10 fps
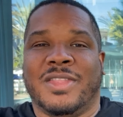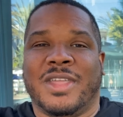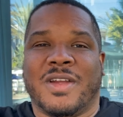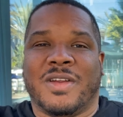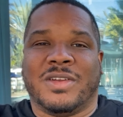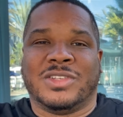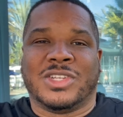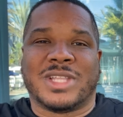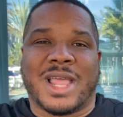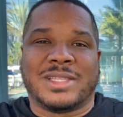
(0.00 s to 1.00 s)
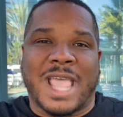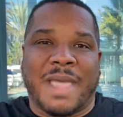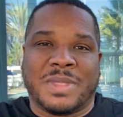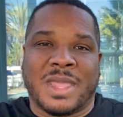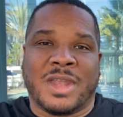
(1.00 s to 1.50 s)
They're just not
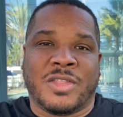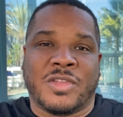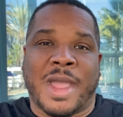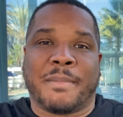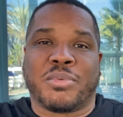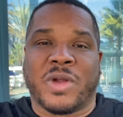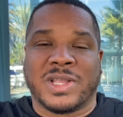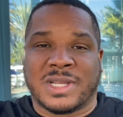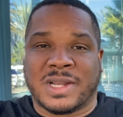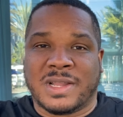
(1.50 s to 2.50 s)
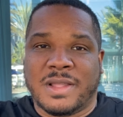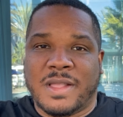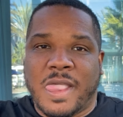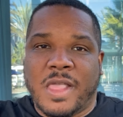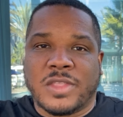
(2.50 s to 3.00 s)
tapped in and they're not present.
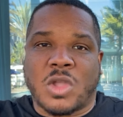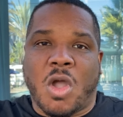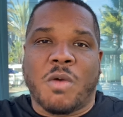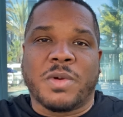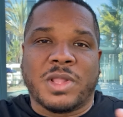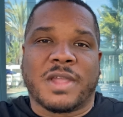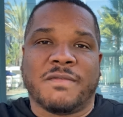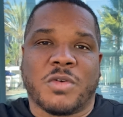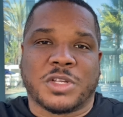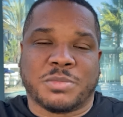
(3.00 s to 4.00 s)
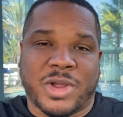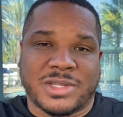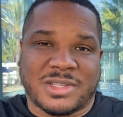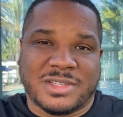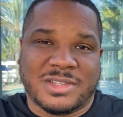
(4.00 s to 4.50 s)
So all we're looking for is
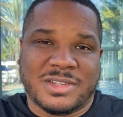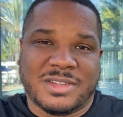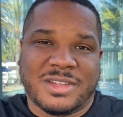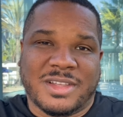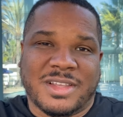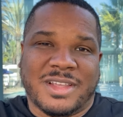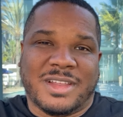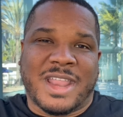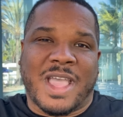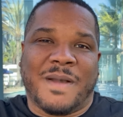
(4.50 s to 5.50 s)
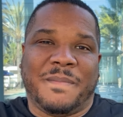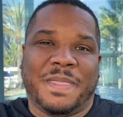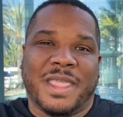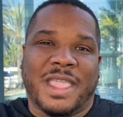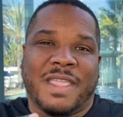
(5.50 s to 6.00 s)
presence. Now,
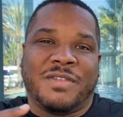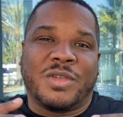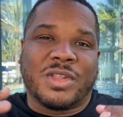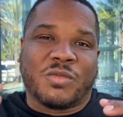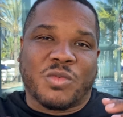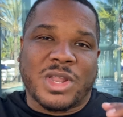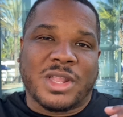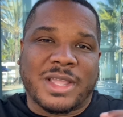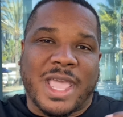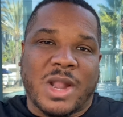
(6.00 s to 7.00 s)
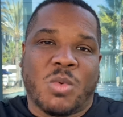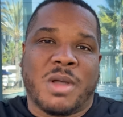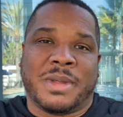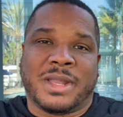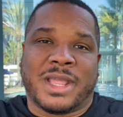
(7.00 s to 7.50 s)
if you can really look at a
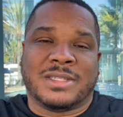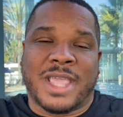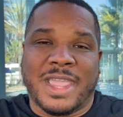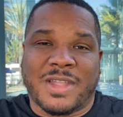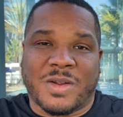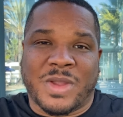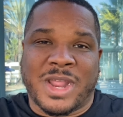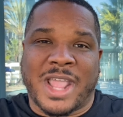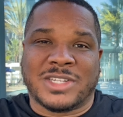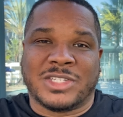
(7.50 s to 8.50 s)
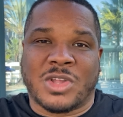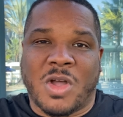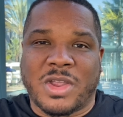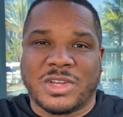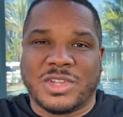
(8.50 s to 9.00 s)
woman and take her in as she's
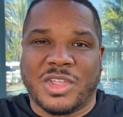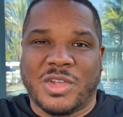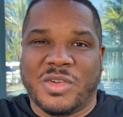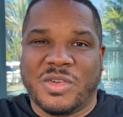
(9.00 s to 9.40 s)
talking to you,